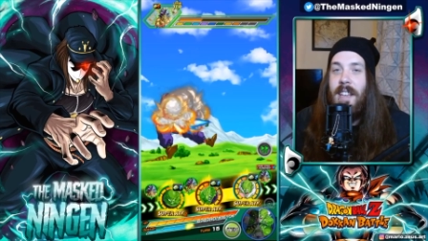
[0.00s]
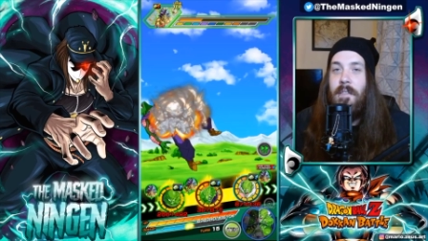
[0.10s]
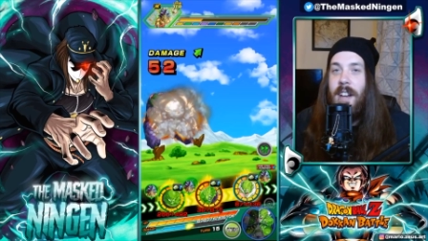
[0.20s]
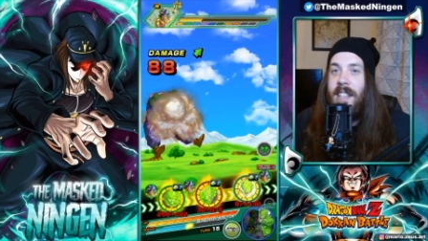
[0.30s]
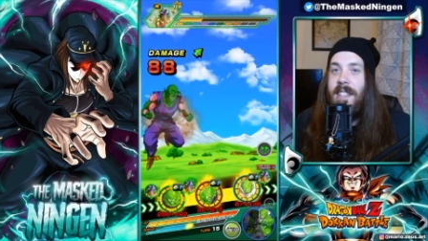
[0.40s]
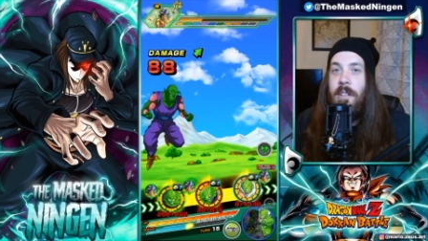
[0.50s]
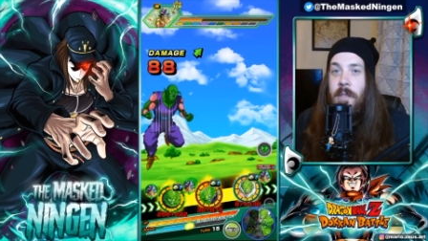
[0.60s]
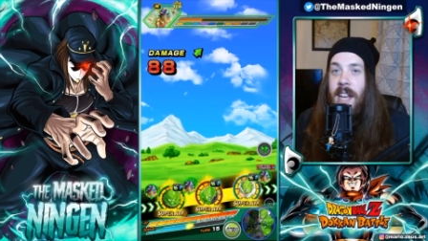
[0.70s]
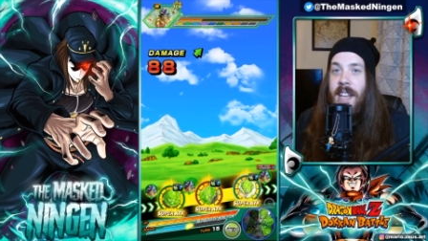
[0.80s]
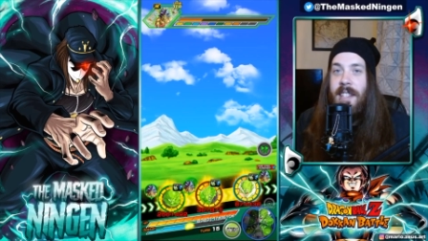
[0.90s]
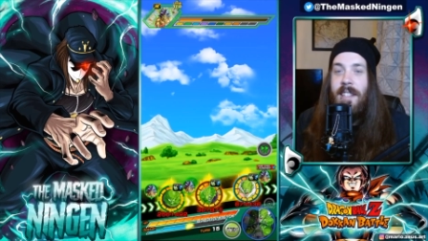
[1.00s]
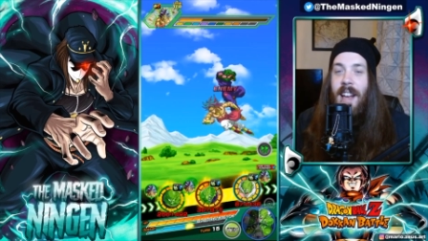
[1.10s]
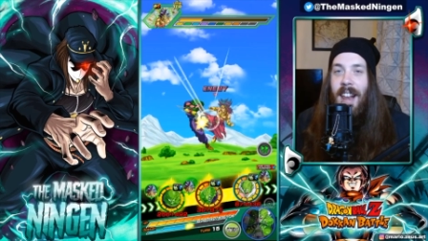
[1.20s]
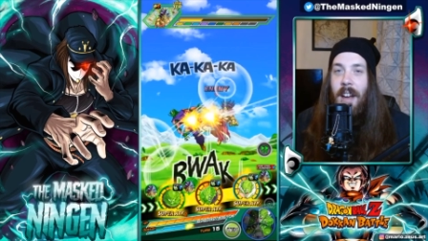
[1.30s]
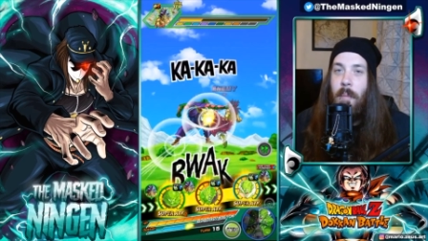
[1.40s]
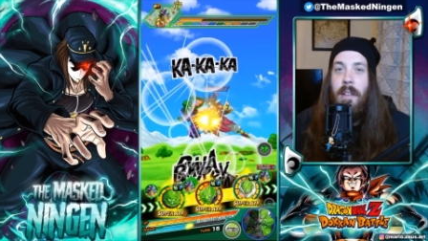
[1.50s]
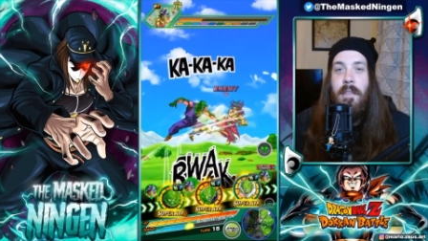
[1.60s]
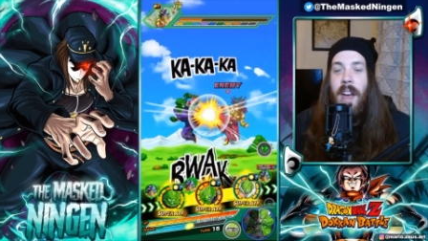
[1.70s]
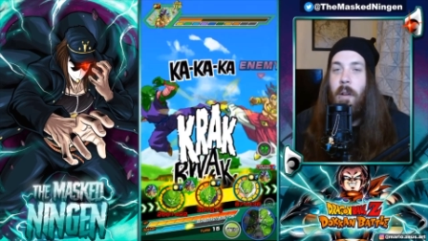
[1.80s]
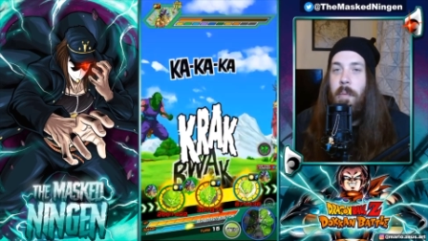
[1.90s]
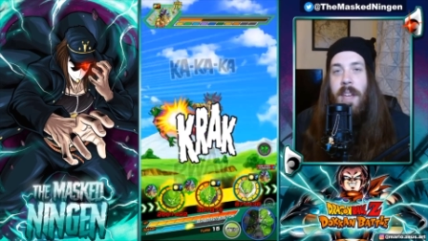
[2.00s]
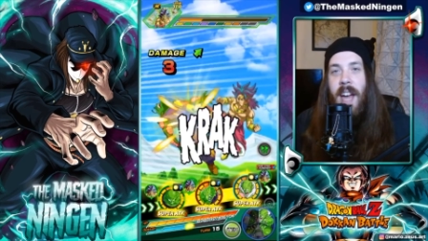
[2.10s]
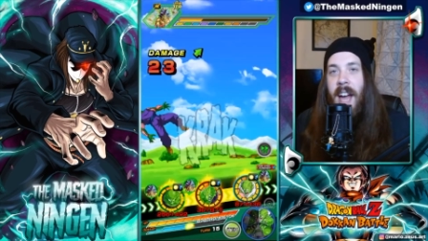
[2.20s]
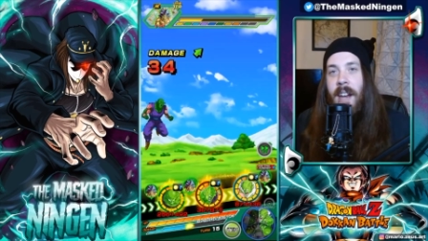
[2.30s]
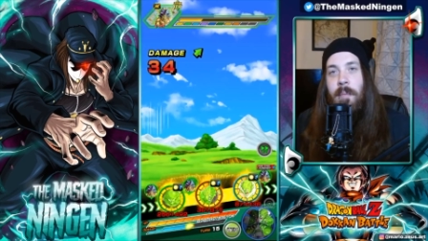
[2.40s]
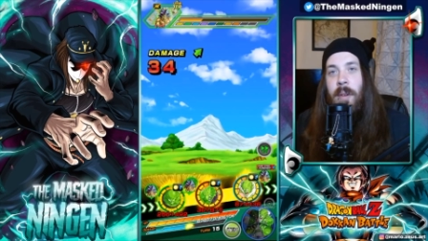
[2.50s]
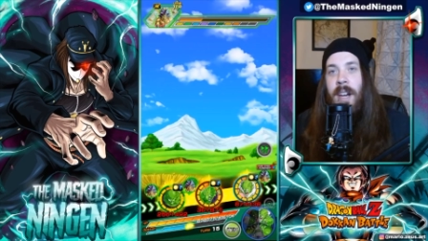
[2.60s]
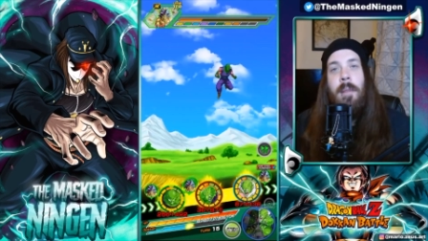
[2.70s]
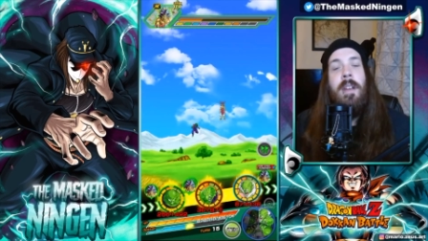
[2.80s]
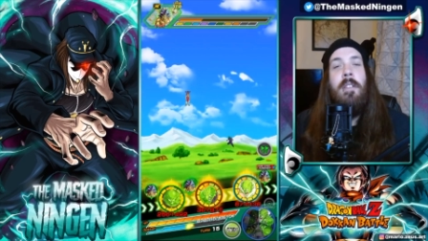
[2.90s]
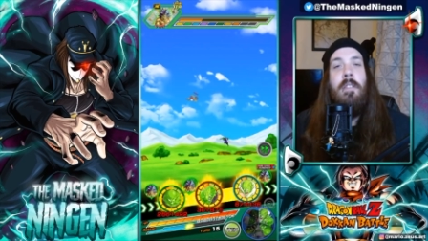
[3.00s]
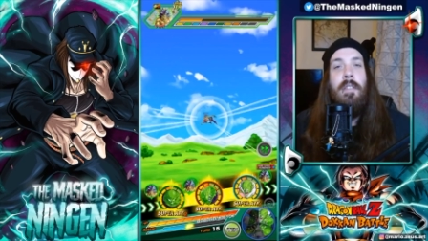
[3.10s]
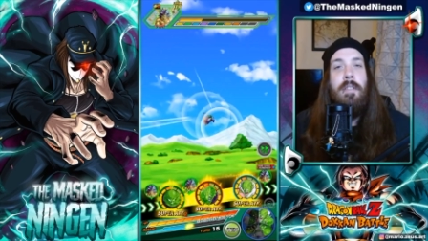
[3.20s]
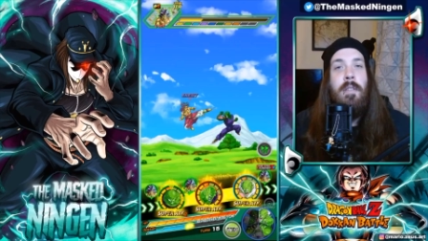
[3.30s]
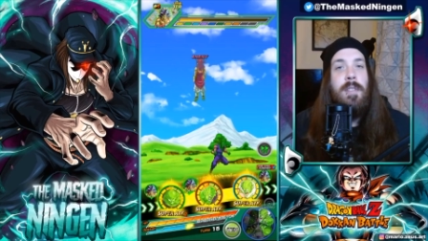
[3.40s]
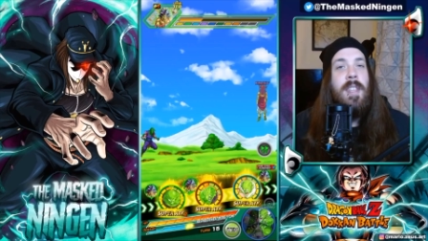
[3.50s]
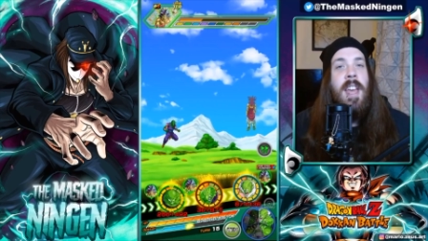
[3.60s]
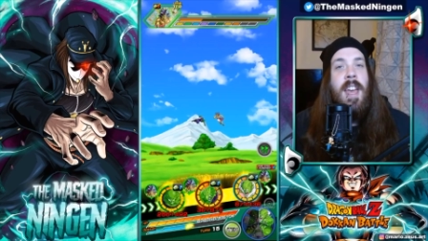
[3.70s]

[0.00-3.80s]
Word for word: definitely still needs a little bit of a helping hand, but let me know your thoughts